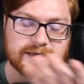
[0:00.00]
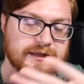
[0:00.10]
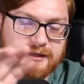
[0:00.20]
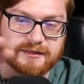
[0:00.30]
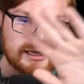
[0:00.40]

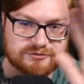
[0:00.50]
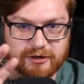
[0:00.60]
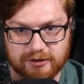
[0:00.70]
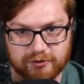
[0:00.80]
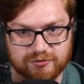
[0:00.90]
That's
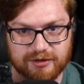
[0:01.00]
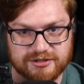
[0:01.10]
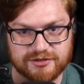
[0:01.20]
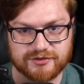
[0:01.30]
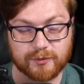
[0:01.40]
regular
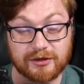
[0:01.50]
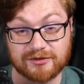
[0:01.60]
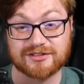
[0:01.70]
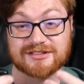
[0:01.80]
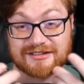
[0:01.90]
expressions that we don't need
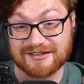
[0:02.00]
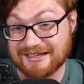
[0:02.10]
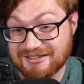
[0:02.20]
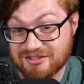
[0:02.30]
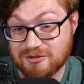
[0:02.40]
to dig
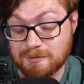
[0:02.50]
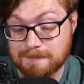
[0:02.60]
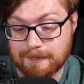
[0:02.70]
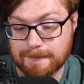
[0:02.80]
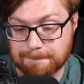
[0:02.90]
into,
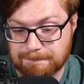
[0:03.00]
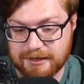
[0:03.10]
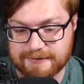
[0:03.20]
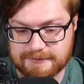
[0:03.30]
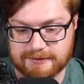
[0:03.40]

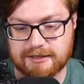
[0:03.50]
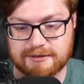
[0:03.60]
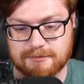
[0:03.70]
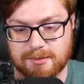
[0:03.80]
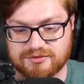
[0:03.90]
but hey,
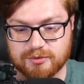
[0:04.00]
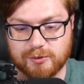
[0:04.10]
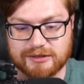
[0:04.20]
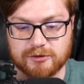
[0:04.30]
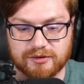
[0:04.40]
maybe some
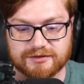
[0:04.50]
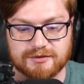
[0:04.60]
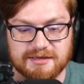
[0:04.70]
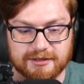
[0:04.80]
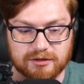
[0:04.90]
quick learning to
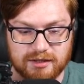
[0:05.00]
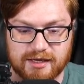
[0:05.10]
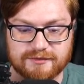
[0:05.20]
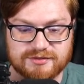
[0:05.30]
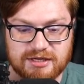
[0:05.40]
make our
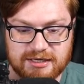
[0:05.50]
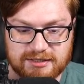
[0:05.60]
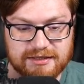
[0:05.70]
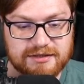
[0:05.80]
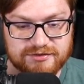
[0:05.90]
lives
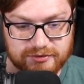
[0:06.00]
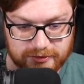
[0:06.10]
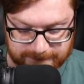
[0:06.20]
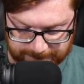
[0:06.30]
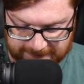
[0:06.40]

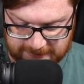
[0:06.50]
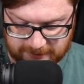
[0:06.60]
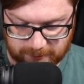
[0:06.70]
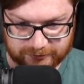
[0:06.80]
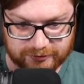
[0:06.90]
easier.
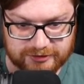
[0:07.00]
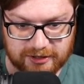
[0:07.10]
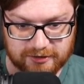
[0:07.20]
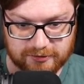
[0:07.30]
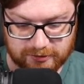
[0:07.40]
We'll turn
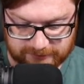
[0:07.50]
color